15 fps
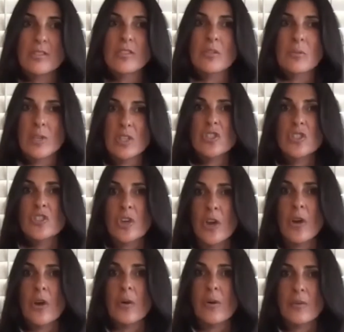You want to
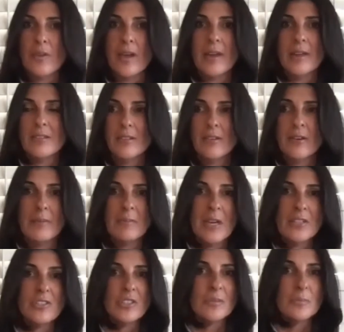show that, I'm
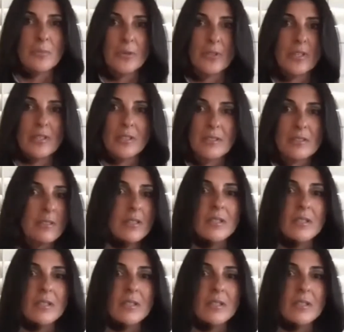not just putting,